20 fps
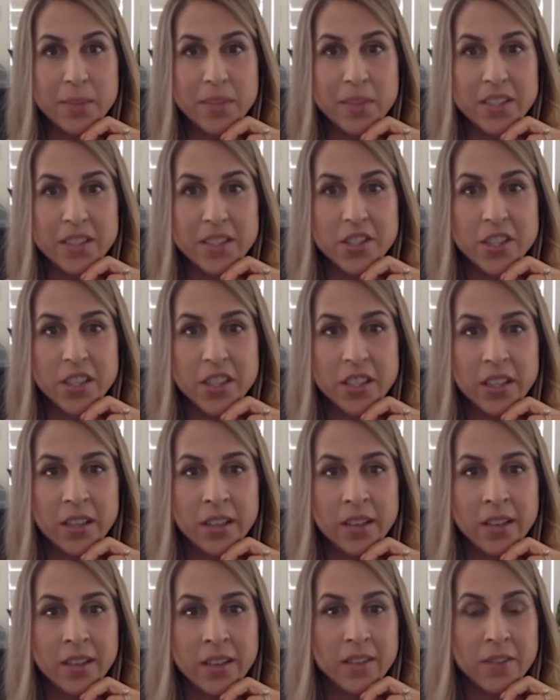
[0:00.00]

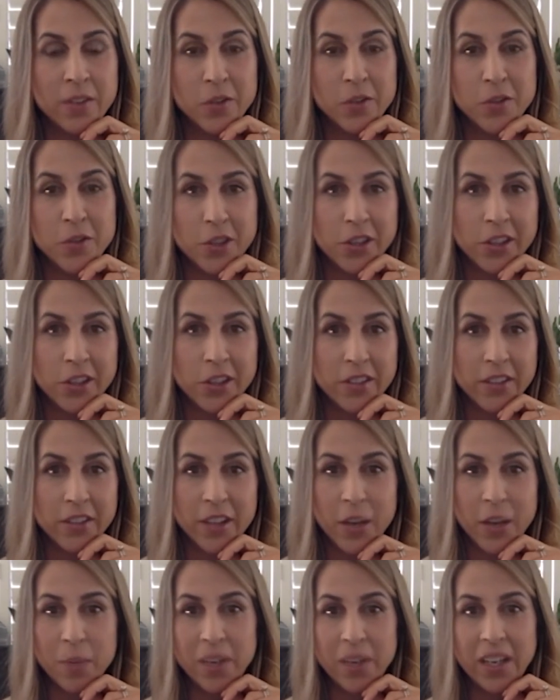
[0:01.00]
position, future of the
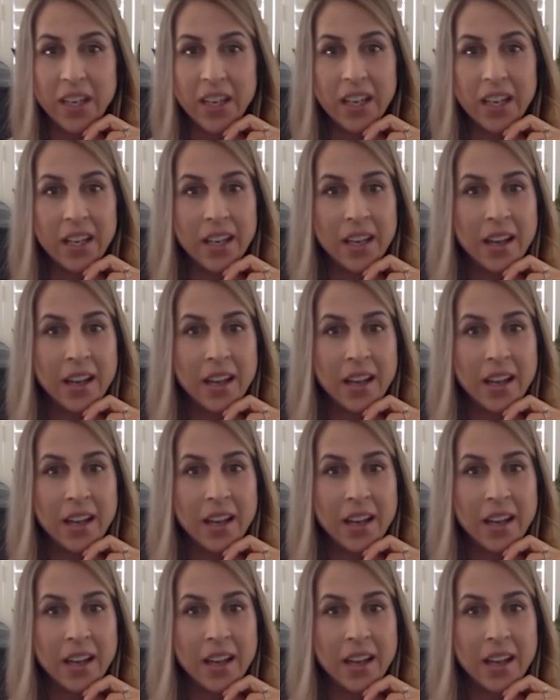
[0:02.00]
company,